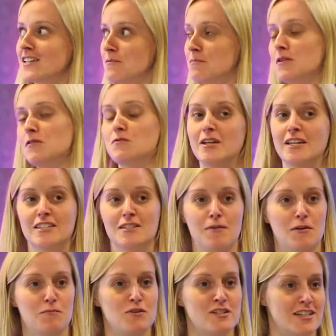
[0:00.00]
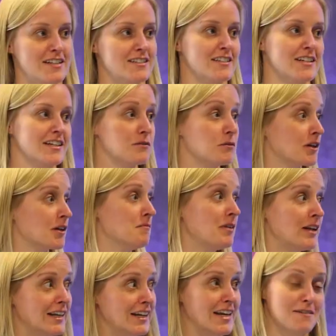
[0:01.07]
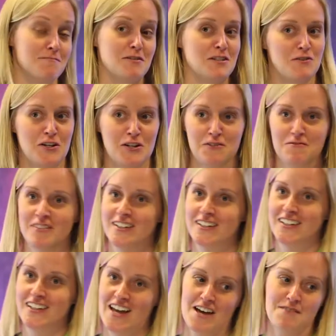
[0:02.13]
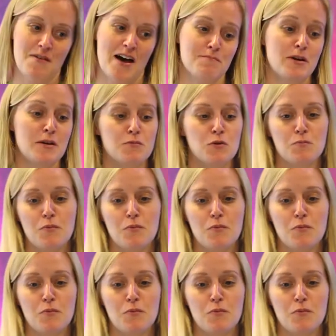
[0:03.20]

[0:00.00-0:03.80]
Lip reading: couple of weeks about presenting to a completely empty room and people